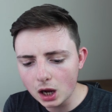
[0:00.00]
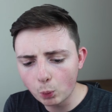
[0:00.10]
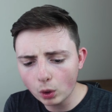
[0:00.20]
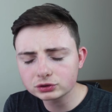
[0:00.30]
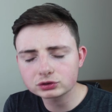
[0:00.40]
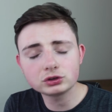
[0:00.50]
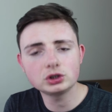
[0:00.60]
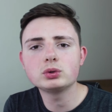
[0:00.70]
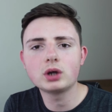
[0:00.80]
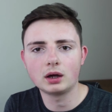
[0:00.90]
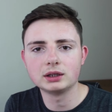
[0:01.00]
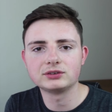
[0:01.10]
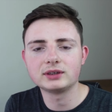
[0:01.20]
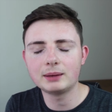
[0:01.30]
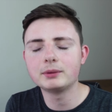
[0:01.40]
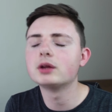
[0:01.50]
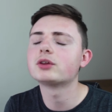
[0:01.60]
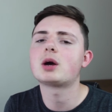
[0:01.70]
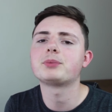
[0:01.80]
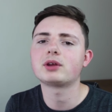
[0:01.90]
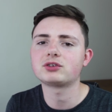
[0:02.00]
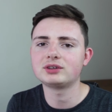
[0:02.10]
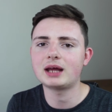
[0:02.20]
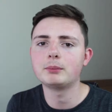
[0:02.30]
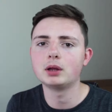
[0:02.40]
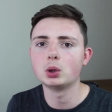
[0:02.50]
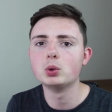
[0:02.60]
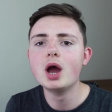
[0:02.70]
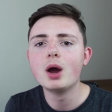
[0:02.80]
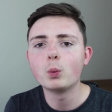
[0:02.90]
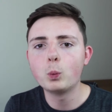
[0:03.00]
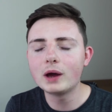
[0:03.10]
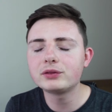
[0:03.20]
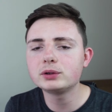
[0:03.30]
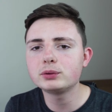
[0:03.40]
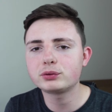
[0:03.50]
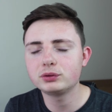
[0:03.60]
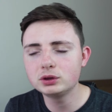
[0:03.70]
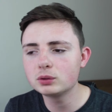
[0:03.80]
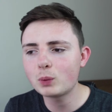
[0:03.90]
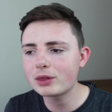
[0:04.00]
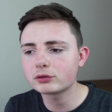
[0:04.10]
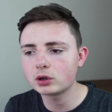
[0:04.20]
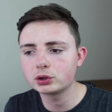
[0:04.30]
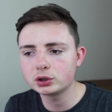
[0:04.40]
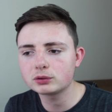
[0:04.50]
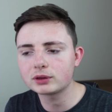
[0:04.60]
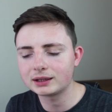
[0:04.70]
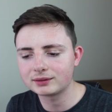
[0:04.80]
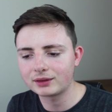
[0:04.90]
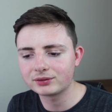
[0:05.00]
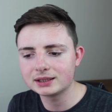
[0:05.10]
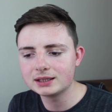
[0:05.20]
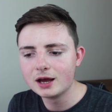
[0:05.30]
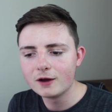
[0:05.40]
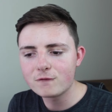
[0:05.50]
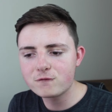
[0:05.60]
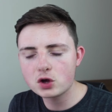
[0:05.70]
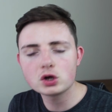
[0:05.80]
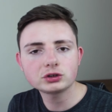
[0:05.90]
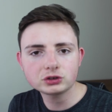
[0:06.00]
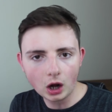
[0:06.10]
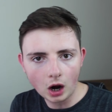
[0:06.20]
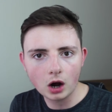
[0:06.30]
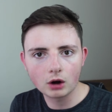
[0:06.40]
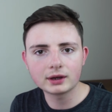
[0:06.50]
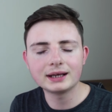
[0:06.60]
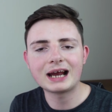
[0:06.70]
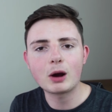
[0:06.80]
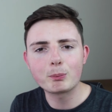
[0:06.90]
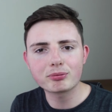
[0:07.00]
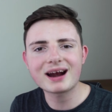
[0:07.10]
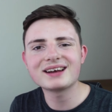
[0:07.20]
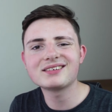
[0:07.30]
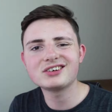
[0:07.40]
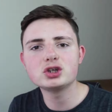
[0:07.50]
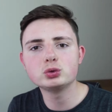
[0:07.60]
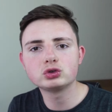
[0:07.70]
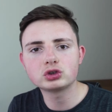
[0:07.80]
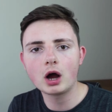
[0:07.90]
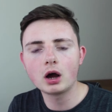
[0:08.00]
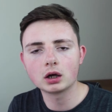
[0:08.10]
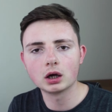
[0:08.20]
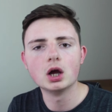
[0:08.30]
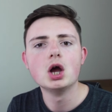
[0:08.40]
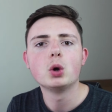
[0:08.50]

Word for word: I want you guys to let me know in the comment section down below whether you whether or not you think that the first arc in our brand new saga